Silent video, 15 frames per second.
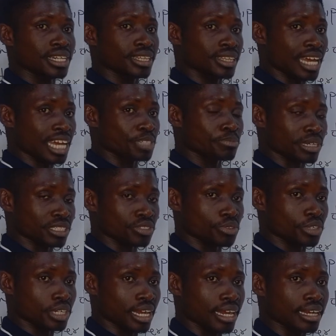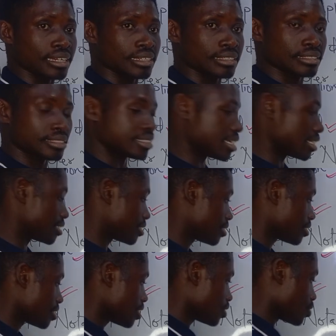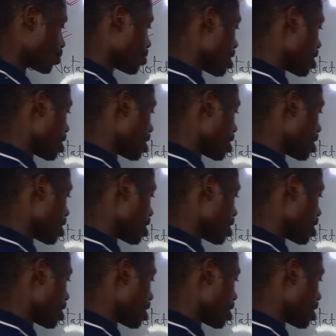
that particular set. So